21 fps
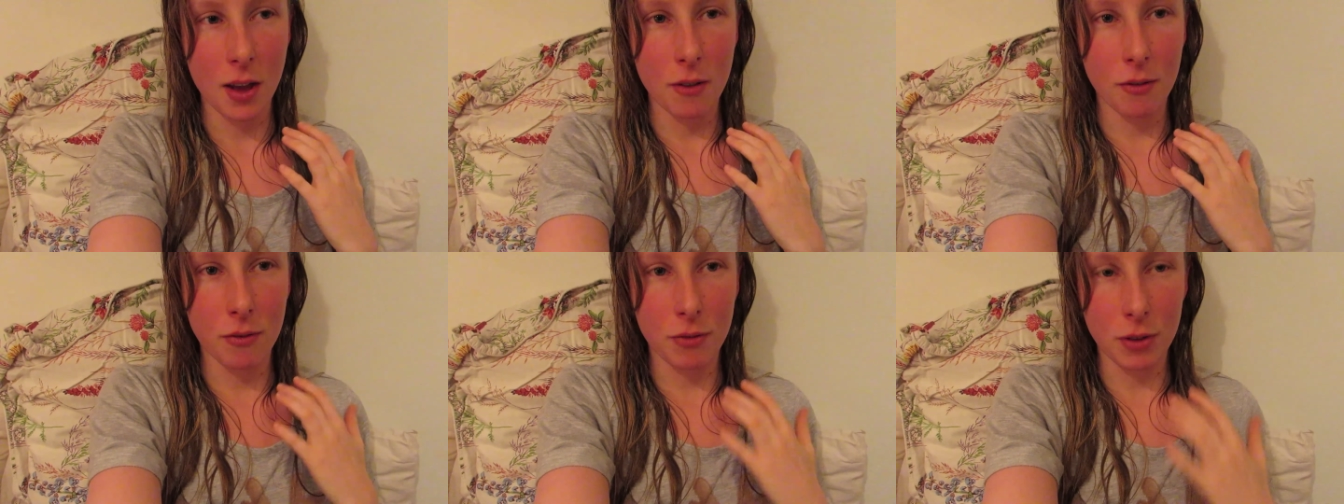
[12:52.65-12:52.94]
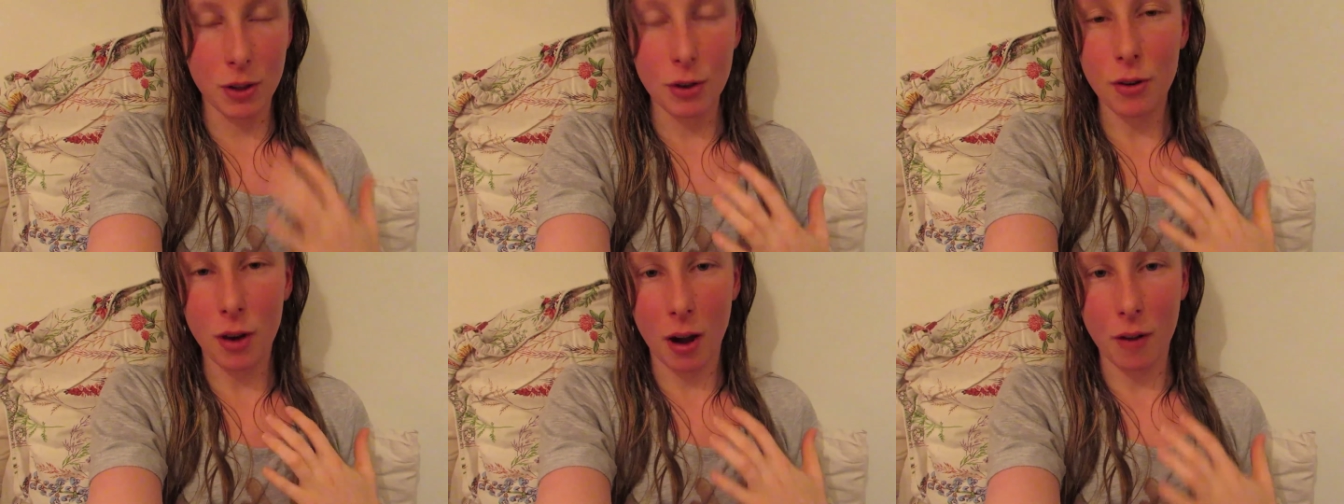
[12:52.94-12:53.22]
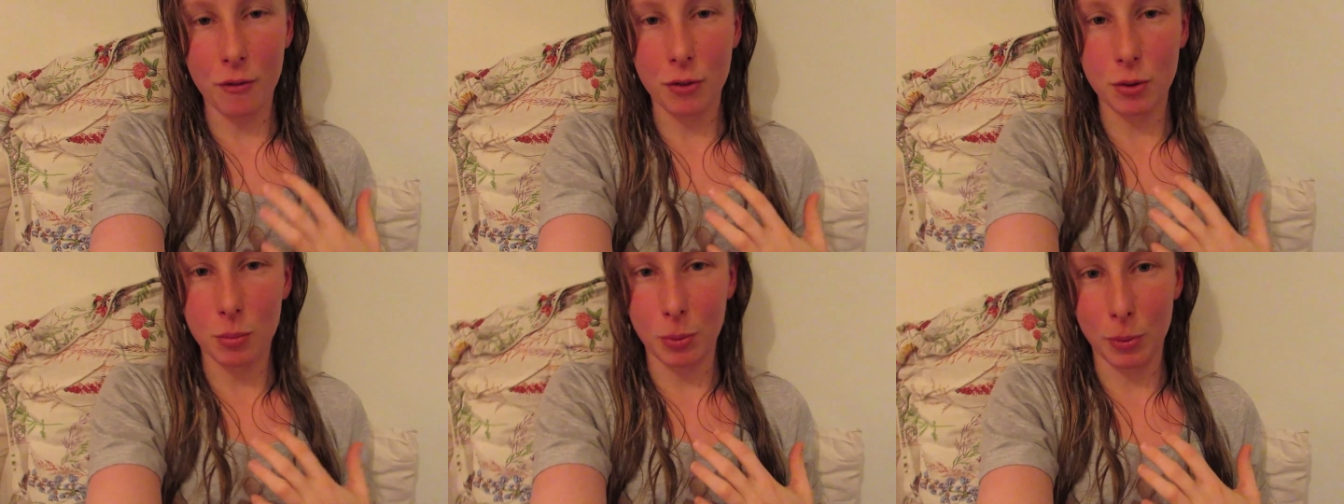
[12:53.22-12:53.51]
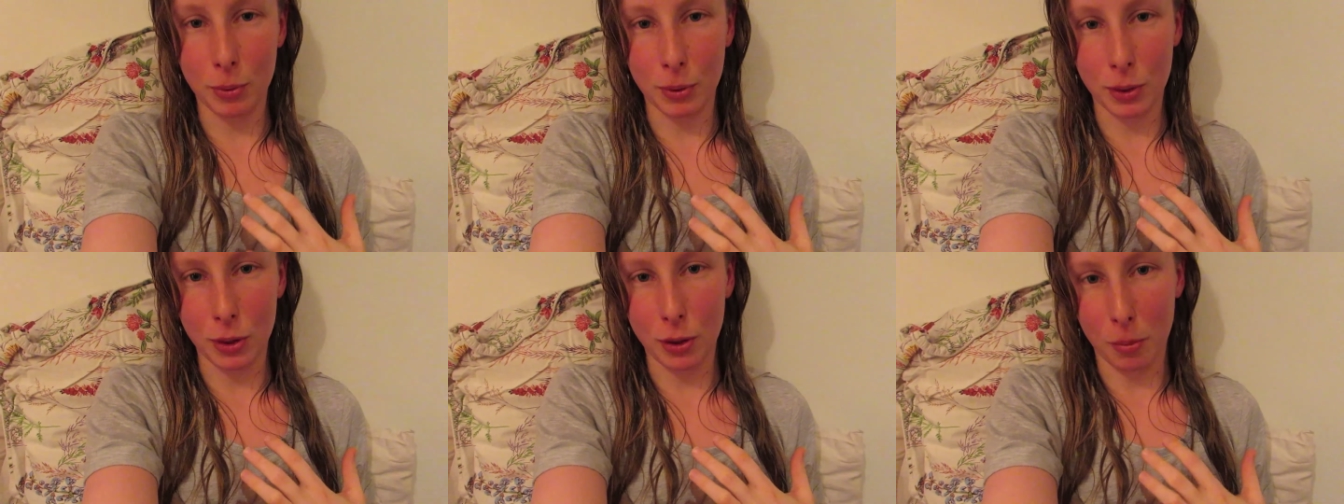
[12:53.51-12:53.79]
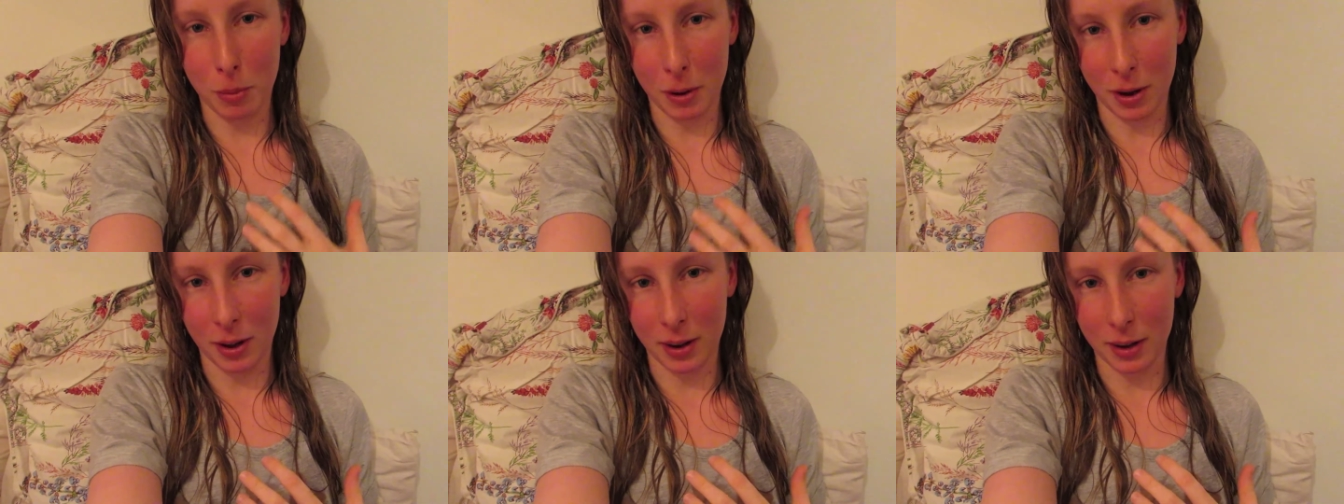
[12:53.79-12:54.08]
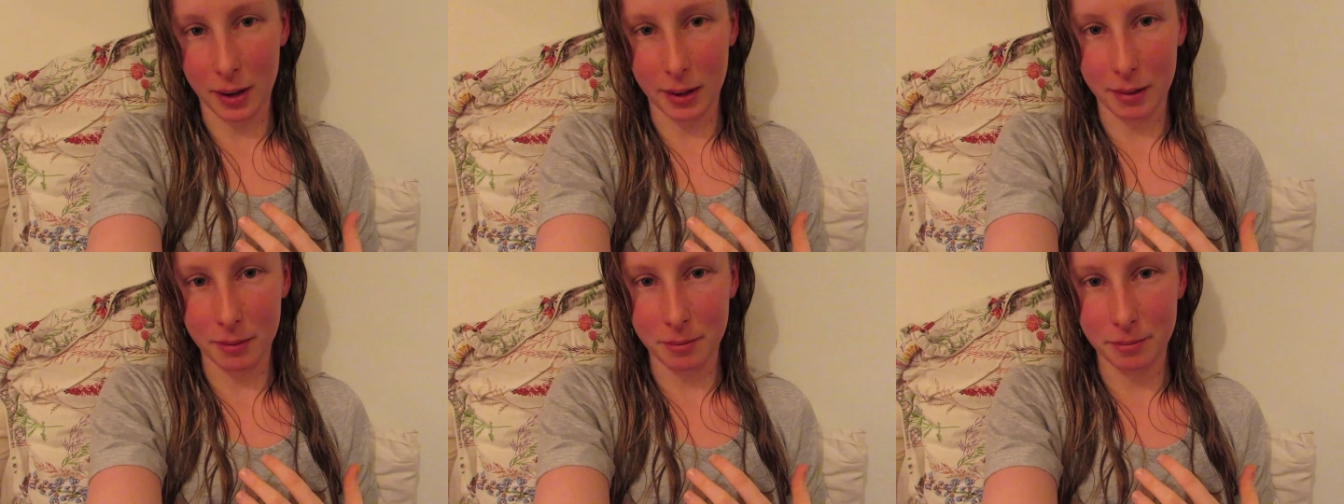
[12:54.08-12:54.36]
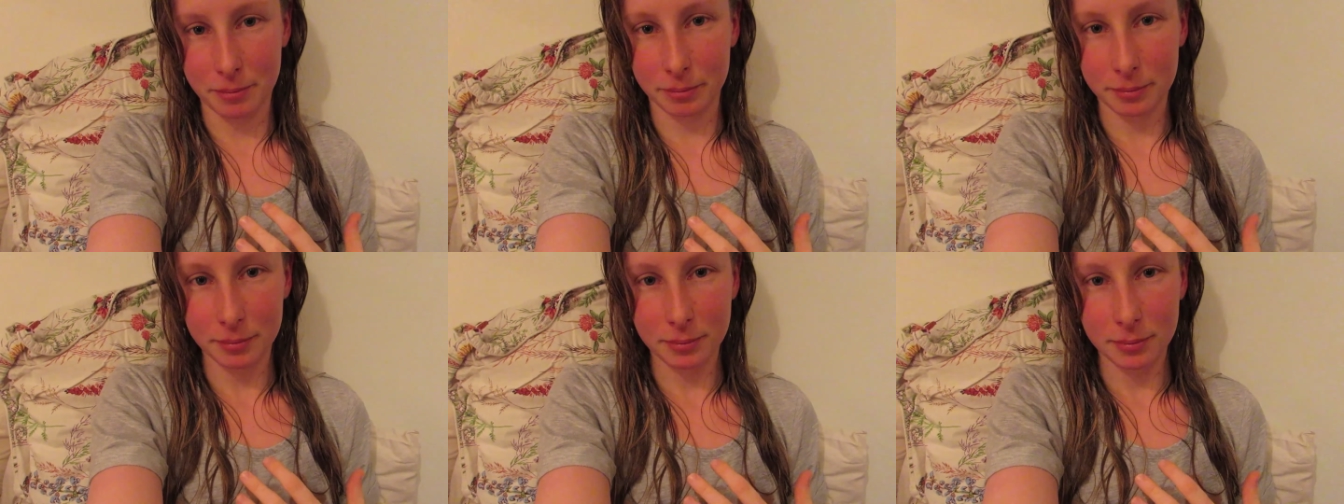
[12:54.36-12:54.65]
feel comfortable with your partner.
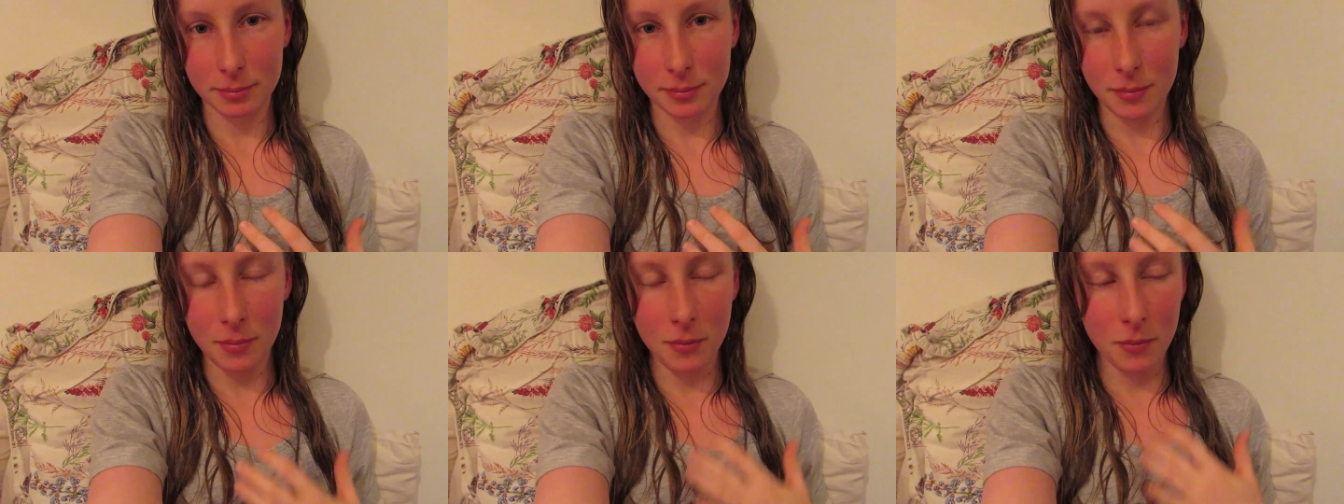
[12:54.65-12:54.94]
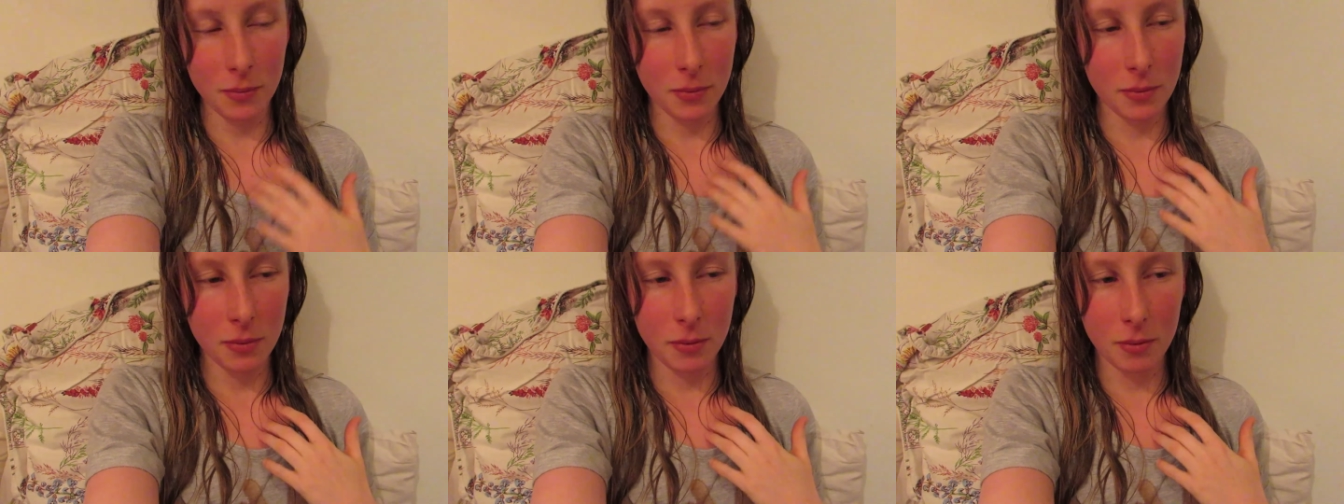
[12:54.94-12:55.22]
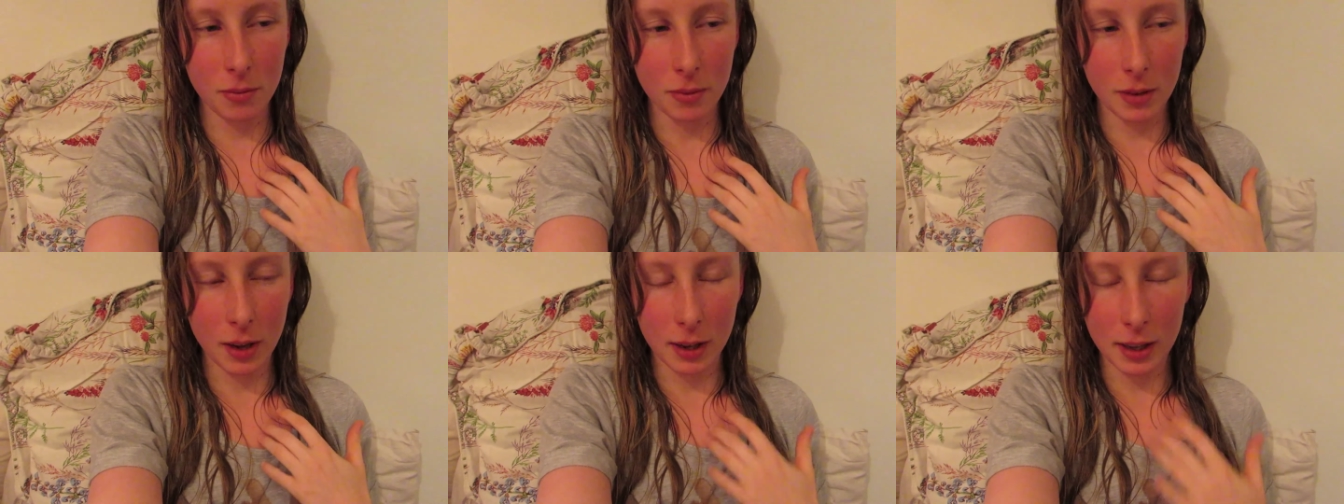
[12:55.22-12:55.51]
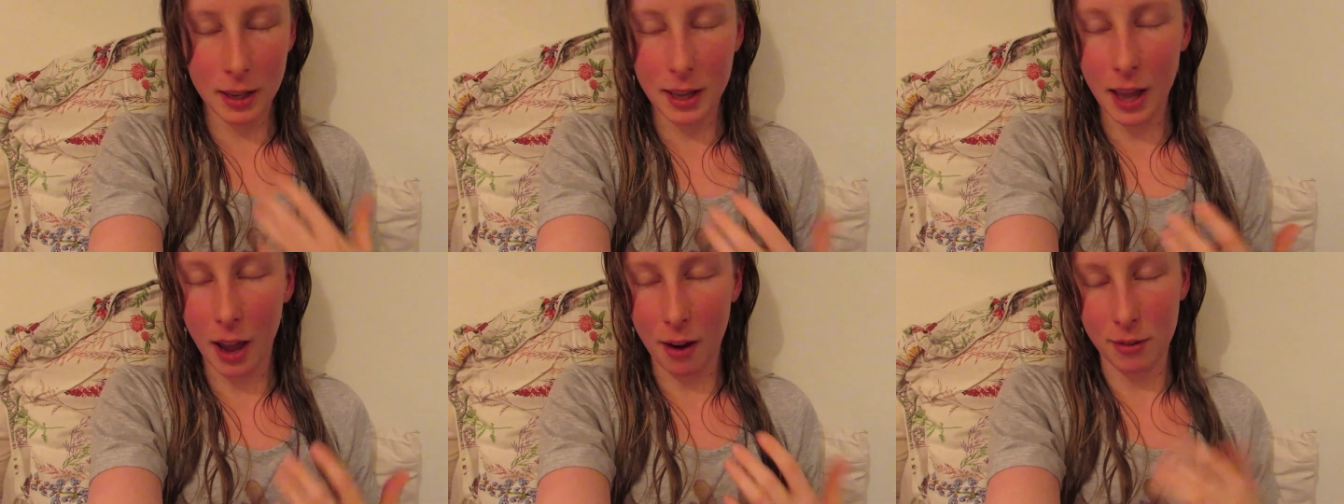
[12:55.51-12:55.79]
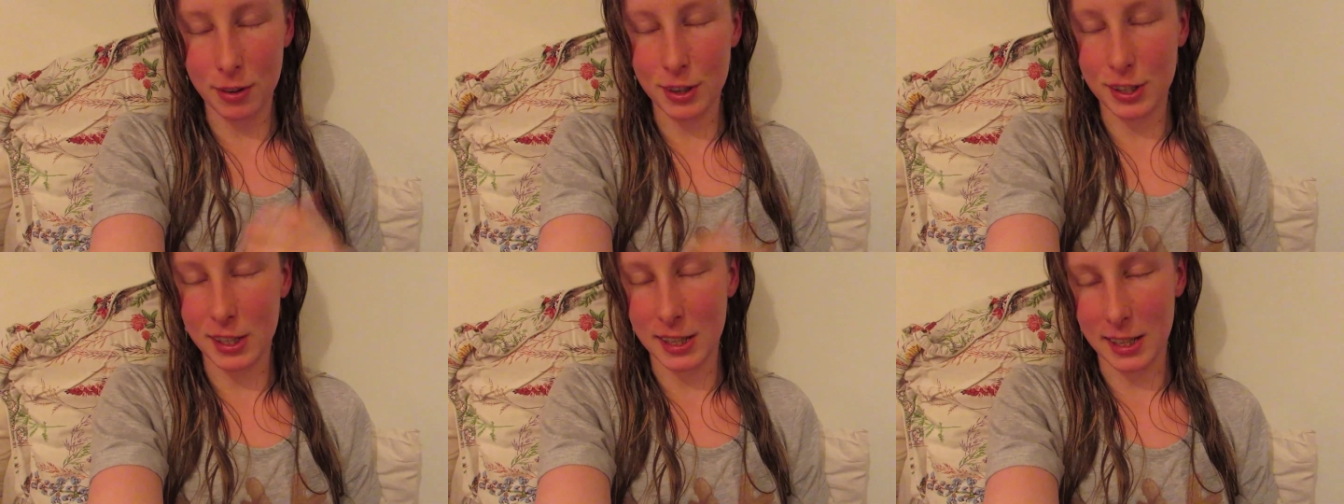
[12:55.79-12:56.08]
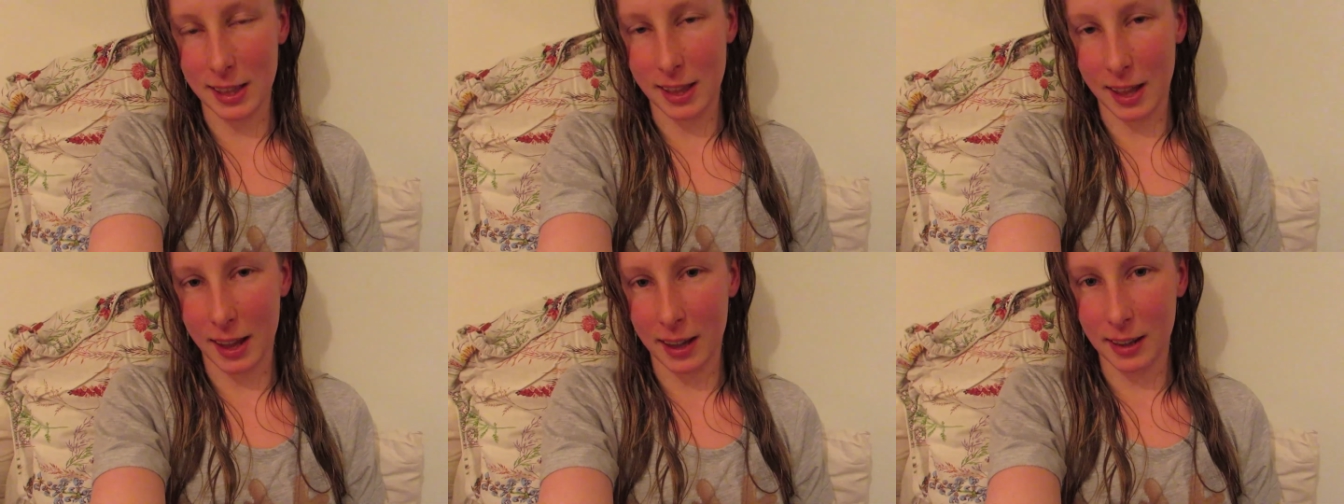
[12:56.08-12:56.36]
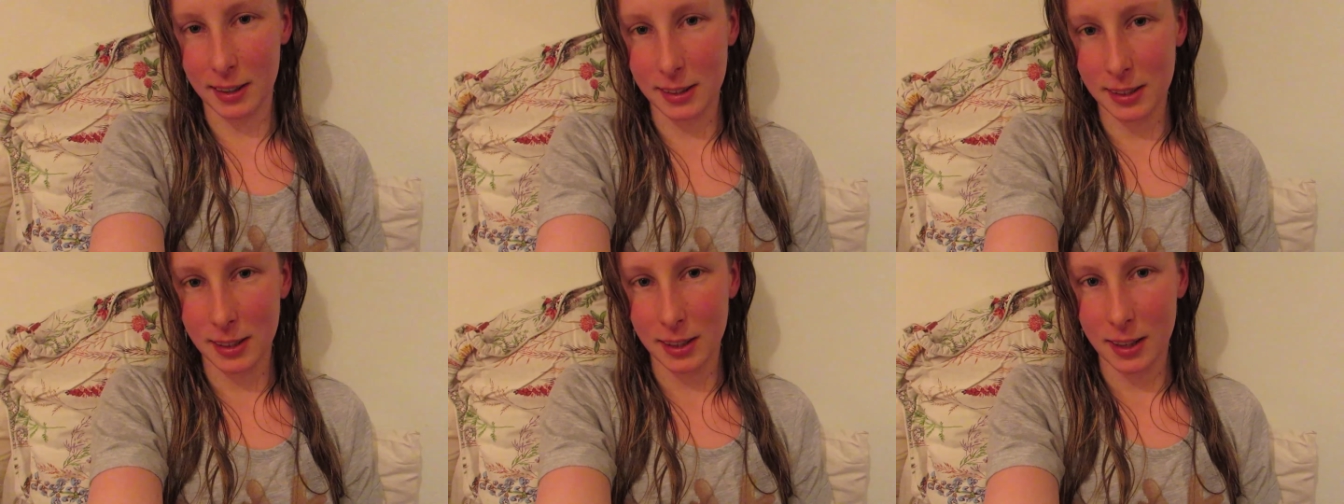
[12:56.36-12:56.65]
Guarantee
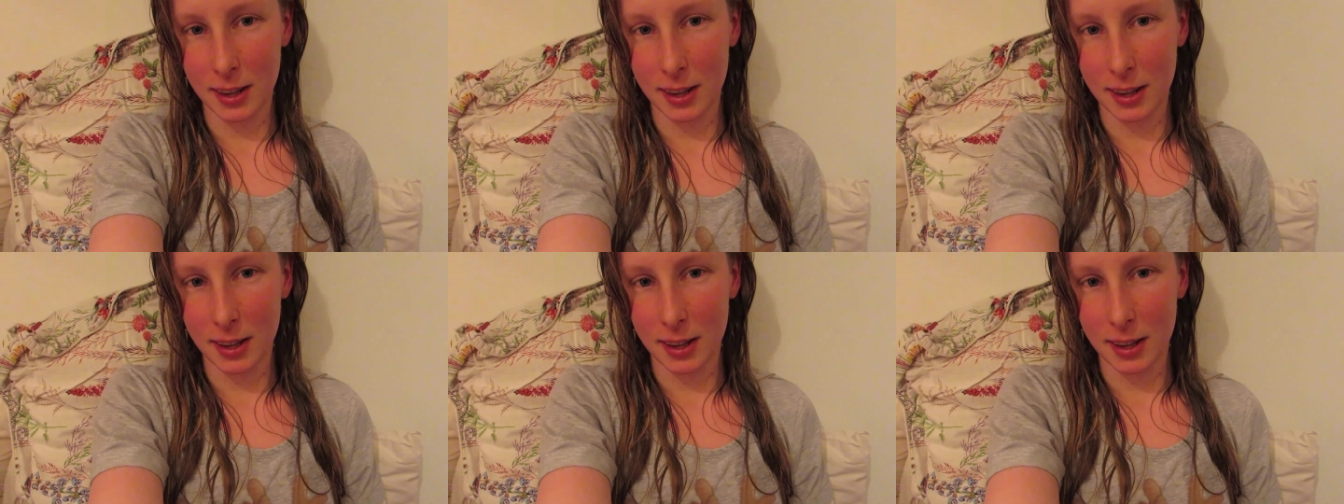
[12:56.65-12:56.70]
that.